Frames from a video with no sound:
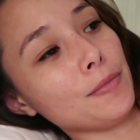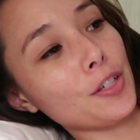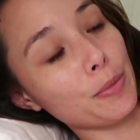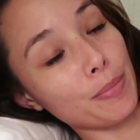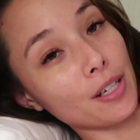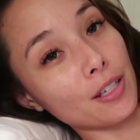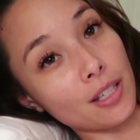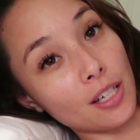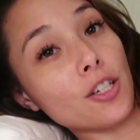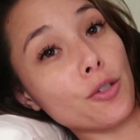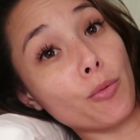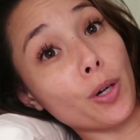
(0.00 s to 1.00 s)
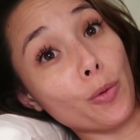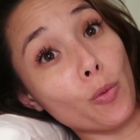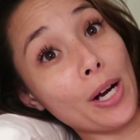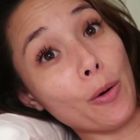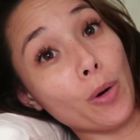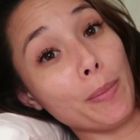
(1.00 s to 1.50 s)
just because they just weren't
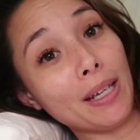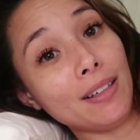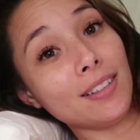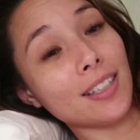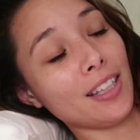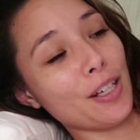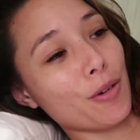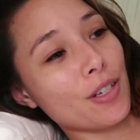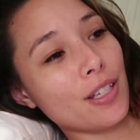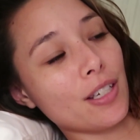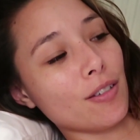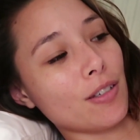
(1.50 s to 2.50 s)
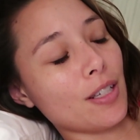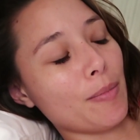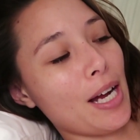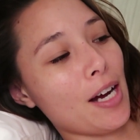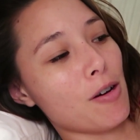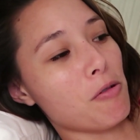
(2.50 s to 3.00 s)
white women and they were still
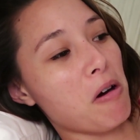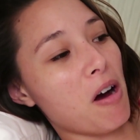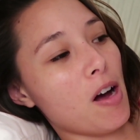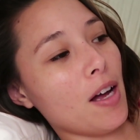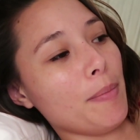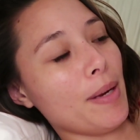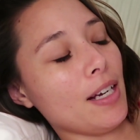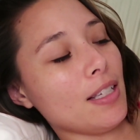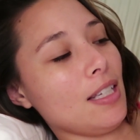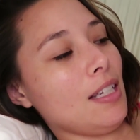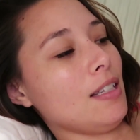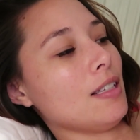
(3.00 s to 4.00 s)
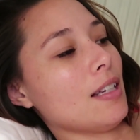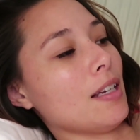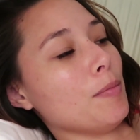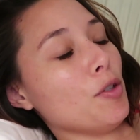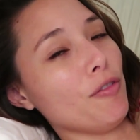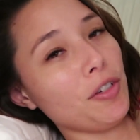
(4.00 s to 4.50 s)
somehow on magazines
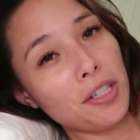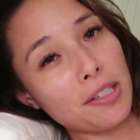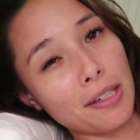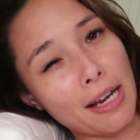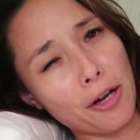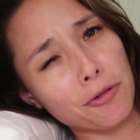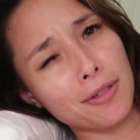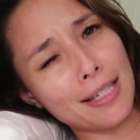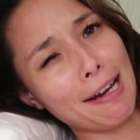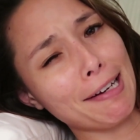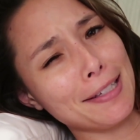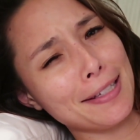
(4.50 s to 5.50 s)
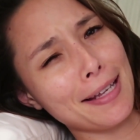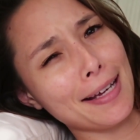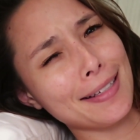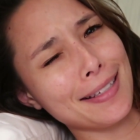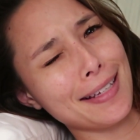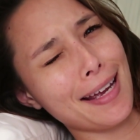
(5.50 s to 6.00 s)
and movies, and how sad is that to